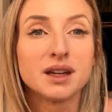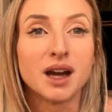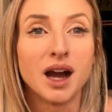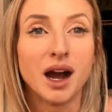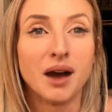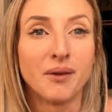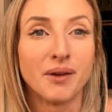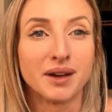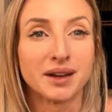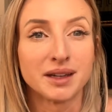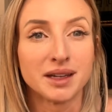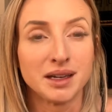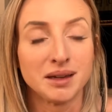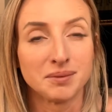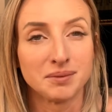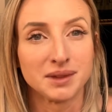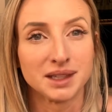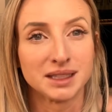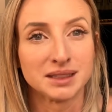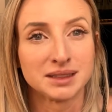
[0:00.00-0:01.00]
I want to
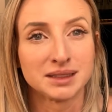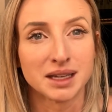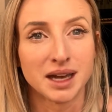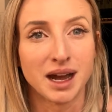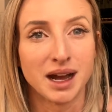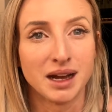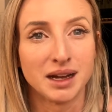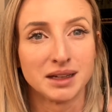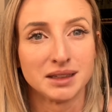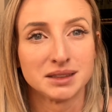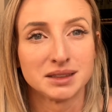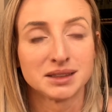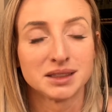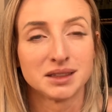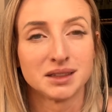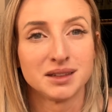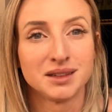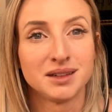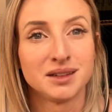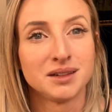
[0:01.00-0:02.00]
keep this as
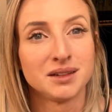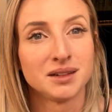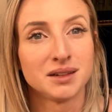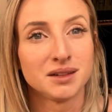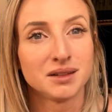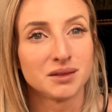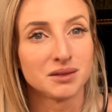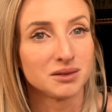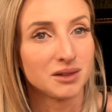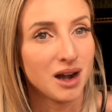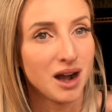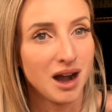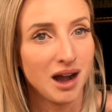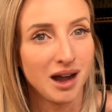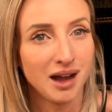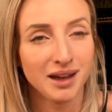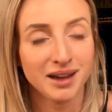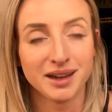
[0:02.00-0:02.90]
raw